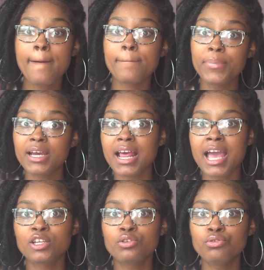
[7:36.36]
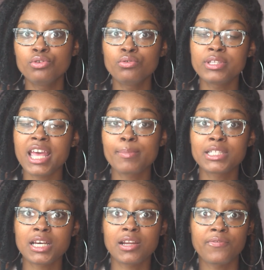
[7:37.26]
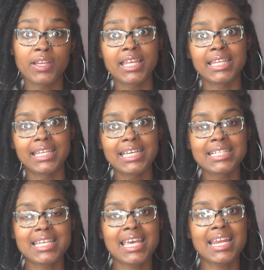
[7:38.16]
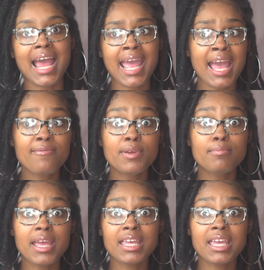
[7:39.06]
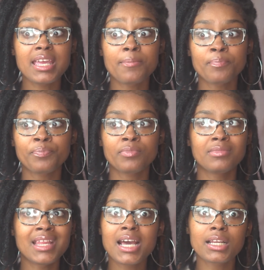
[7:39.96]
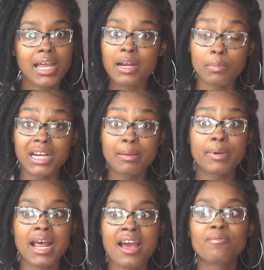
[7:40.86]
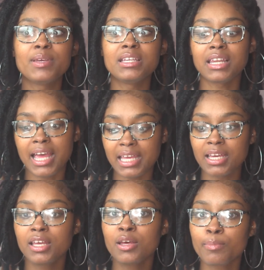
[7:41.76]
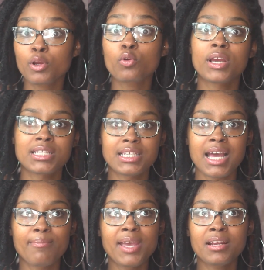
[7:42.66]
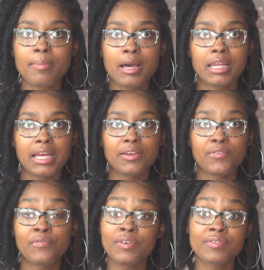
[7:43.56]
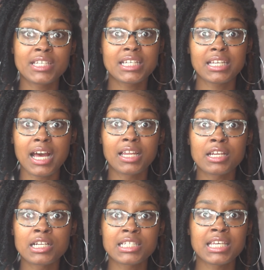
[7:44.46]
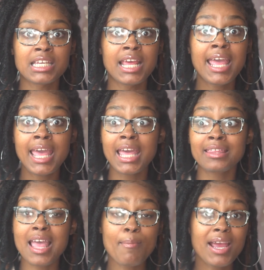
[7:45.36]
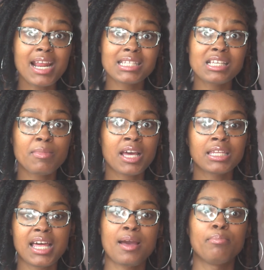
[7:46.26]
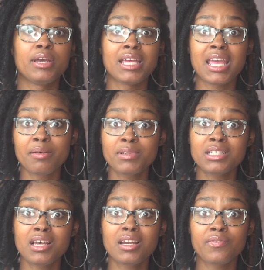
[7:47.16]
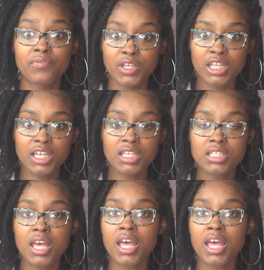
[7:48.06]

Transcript: But I do use Amazon affiliate links, and I have been making not a lot of money, but I've been like progressing. I made about like $15, and that might not seem like a lot, but Amazon affiliates,